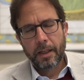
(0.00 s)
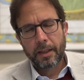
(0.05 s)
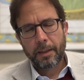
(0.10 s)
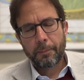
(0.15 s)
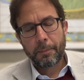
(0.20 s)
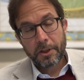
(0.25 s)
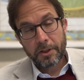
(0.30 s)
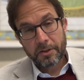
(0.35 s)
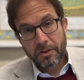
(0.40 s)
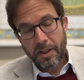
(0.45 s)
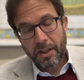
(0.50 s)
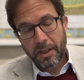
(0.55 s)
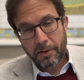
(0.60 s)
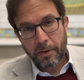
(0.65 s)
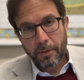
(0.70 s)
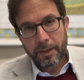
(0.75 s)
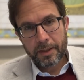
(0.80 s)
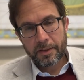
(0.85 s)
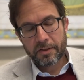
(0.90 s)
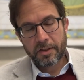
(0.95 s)
Let me just say,
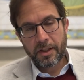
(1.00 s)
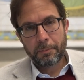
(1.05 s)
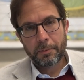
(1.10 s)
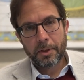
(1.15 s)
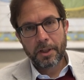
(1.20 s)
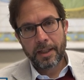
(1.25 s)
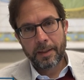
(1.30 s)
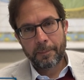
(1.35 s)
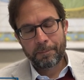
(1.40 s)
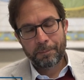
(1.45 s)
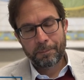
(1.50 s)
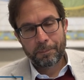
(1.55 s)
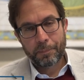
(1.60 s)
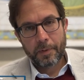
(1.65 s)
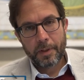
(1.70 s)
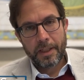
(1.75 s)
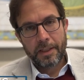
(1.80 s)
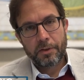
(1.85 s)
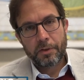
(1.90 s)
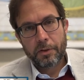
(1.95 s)
though, at the same time,
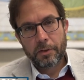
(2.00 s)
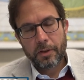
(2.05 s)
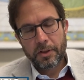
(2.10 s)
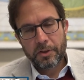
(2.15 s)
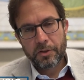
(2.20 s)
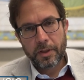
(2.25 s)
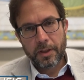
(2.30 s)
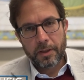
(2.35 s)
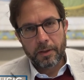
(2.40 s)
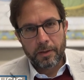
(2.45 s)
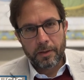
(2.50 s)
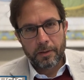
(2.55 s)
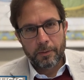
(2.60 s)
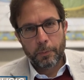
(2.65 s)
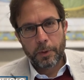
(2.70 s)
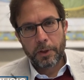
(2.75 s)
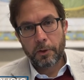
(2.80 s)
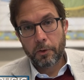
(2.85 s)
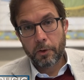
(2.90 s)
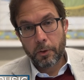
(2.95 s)
it's early still.
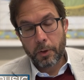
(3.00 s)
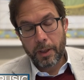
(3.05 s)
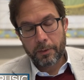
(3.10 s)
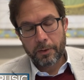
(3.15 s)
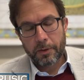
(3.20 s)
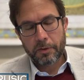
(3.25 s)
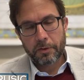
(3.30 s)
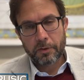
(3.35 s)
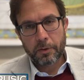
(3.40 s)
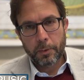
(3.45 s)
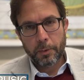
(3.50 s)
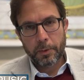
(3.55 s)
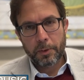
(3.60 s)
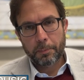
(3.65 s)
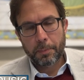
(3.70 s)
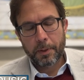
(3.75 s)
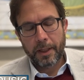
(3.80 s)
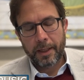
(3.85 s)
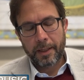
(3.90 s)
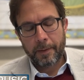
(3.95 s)
We don't know how this is going to
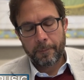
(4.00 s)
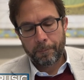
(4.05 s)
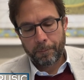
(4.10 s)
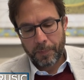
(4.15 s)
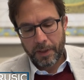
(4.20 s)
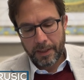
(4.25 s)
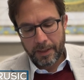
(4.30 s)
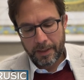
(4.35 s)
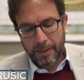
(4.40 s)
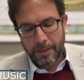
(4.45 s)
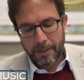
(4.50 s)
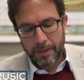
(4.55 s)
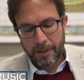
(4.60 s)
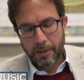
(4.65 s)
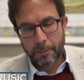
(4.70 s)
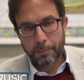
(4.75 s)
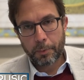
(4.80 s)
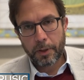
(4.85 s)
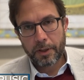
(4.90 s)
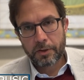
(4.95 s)
play. Uh,
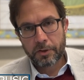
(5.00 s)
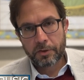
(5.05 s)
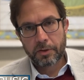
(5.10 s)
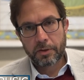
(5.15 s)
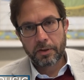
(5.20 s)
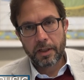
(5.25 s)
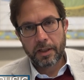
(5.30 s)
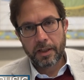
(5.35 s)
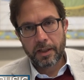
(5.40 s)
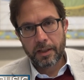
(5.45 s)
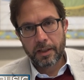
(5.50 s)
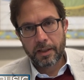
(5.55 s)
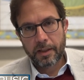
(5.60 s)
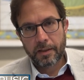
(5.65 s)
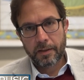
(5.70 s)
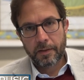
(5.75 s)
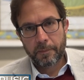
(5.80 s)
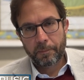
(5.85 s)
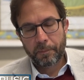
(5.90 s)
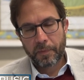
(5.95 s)
the Brits
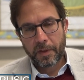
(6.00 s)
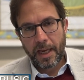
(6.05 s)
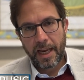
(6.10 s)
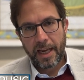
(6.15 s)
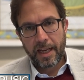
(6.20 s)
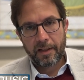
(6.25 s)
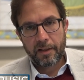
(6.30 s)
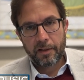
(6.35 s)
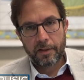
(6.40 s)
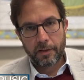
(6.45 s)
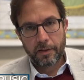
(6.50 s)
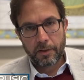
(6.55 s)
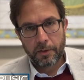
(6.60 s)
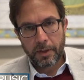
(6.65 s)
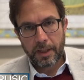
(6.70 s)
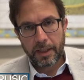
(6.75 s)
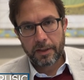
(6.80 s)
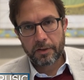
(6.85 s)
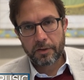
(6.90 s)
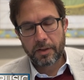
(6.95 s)
uh, and uh, the
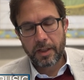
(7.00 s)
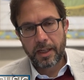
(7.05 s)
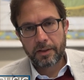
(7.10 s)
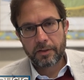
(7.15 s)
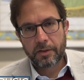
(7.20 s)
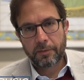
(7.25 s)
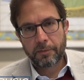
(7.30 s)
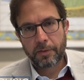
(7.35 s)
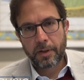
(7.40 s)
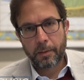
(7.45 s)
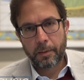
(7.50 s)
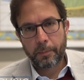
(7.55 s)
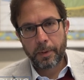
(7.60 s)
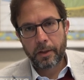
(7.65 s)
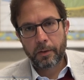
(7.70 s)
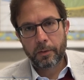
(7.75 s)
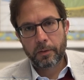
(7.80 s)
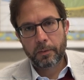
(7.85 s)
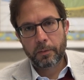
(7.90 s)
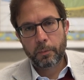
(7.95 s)
United States have come
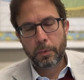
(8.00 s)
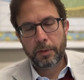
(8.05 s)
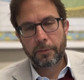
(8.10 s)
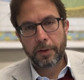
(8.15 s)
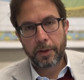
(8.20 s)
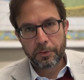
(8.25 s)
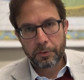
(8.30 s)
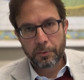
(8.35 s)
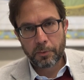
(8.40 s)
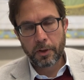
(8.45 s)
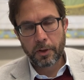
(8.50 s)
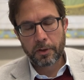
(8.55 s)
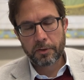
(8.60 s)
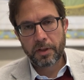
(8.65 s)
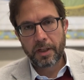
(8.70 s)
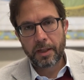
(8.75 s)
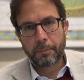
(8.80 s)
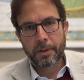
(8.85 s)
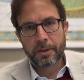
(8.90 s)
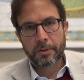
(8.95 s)
out with very strong
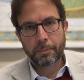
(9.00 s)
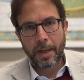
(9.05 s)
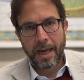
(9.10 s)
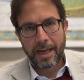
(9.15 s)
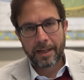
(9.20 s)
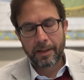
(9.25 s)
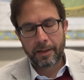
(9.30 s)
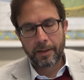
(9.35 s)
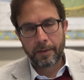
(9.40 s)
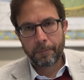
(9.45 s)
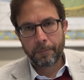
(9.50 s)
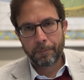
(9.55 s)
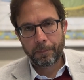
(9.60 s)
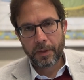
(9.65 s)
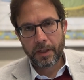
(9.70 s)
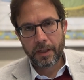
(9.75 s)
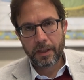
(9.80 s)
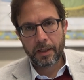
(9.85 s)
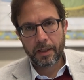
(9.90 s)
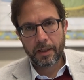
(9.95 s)
statements backing
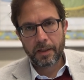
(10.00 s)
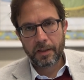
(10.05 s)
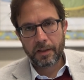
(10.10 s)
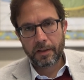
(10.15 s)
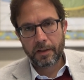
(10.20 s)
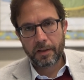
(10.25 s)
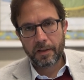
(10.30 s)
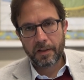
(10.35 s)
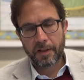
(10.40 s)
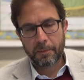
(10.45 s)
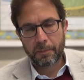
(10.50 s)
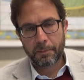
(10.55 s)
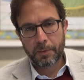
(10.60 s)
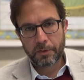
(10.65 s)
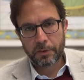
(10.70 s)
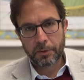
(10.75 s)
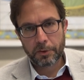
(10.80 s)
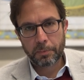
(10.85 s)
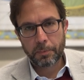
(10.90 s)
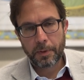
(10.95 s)
uh, uh,
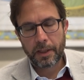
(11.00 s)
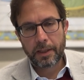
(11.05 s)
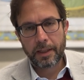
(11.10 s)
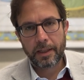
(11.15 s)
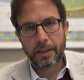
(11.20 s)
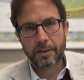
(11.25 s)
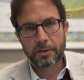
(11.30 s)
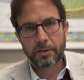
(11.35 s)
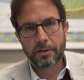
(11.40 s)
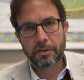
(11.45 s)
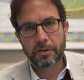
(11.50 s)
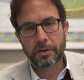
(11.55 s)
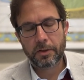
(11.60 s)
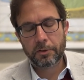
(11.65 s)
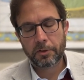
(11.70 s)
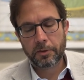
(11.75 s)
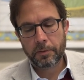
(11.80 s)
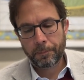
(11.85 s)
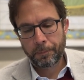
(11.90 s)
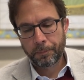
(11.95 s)
Mr. Schmidt and his
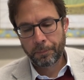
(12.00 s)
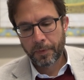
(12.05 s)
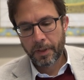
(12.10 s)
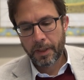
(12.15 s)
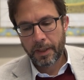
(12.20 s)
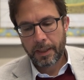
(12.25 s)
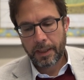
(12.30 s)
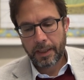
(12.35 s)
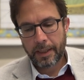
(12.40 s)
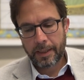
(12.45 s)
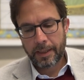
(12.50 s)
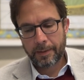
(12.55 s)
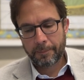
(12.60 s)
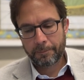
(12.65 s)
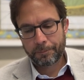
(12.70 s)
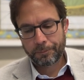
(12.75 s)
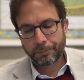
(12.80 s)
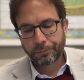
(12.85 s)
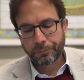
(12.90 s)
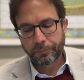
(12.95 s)
decision.
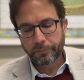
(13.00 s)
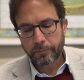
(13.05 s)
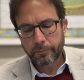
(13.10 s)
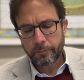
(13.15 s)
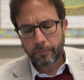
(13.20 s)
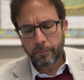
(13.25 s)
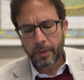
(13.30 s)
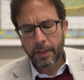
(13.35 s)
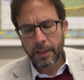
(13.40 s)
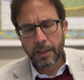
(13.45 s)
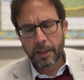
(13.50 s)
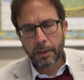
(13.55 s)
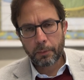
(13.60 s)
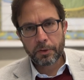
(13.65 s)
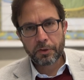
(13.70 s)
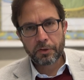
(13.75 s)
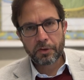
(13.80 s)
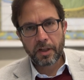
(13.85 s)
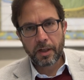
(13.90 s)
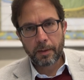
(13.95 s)
Um, there
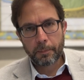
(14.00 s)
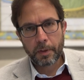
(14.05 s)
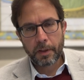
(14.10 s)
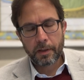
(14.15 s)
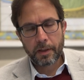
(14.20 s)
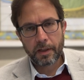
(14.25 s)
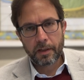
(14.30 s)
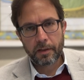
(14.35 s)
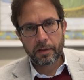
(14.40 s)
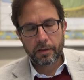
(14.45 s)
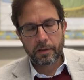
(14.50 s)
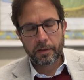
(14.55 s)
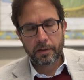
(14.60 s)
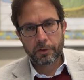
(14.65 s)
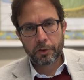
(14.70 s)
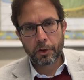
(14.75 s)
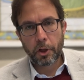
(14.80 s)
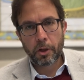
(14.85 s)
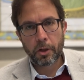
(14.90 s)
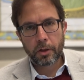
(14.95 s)
was some uh,
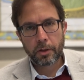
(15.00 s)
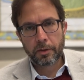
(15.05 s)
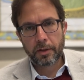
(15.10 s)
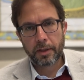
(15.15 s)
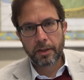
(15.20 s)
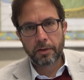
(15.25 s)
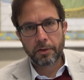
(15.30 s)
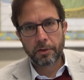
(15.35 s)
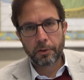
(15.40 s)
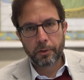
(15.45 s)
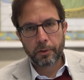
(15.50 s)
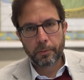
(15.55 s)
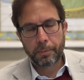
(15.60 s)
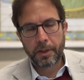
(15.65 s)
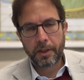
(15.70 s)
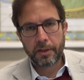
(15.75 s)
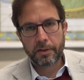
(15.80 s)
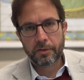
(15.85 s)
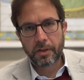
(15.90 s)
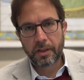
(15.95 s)
talk that the
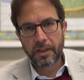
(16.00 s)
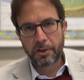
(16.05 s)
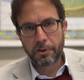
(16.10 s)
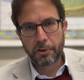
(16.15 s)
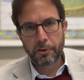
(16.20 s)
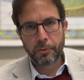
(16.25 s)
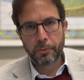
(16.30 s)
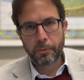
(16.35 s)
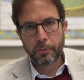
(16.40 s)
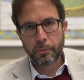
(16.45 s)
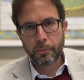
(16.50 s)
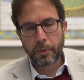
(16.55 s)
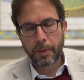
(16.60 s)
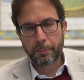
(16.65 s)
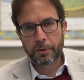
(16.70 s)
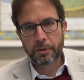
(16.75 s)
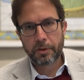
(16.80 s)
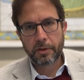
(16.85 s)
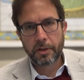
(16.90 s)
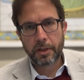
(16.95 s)
Europeans, the EU
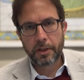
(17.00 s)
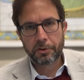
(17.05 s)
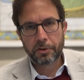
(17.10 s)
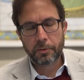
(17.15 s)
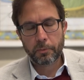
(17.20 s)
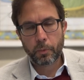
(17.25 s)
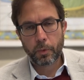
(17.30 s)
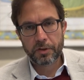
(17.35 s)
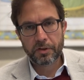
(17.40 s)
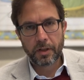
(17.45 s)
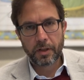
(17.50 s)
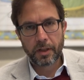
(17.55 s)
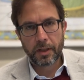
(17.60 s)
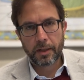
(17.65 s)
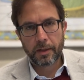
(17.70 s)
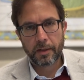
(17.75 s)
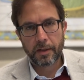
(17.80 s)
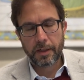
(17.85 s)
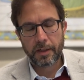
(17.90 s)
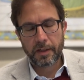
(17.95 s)
representation, was
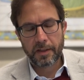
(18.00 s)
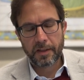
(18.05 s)
not